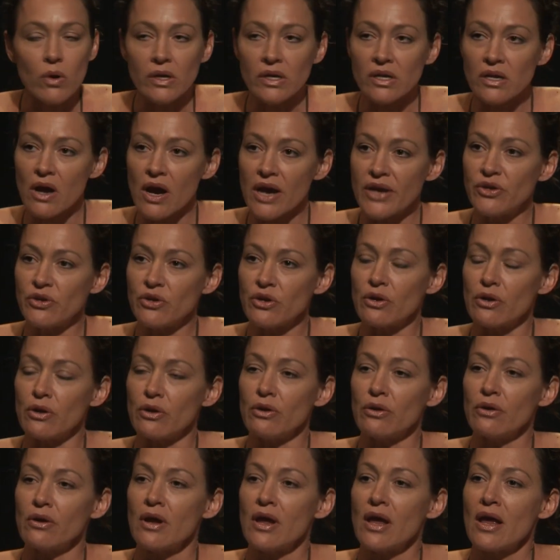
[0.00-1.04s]
did I
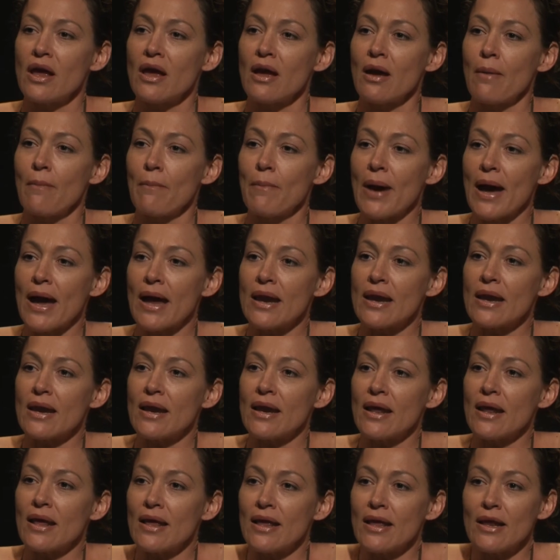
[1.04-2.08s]
do? But
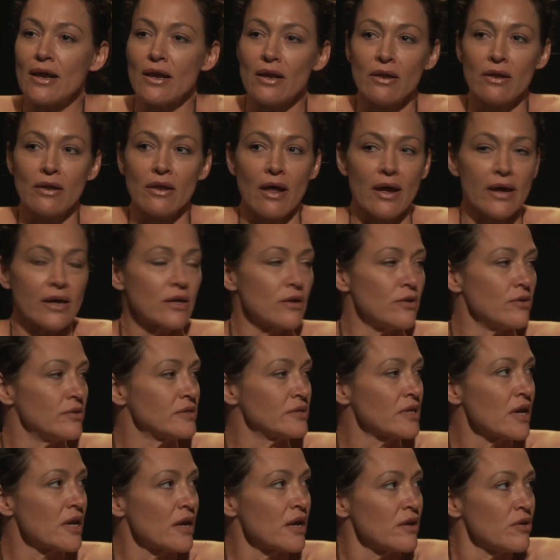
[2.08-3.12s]
like you
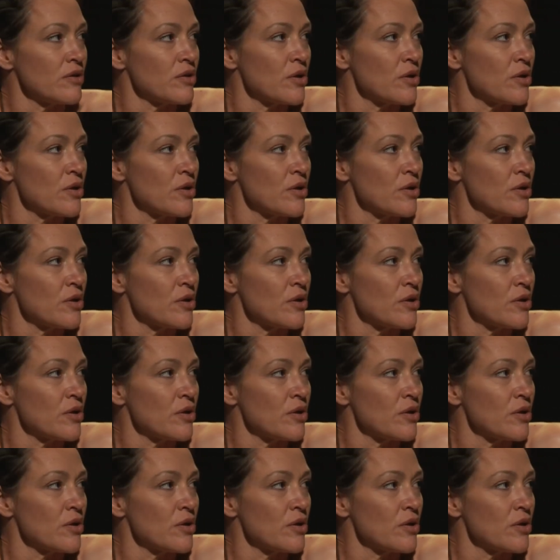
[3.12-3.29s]
said, you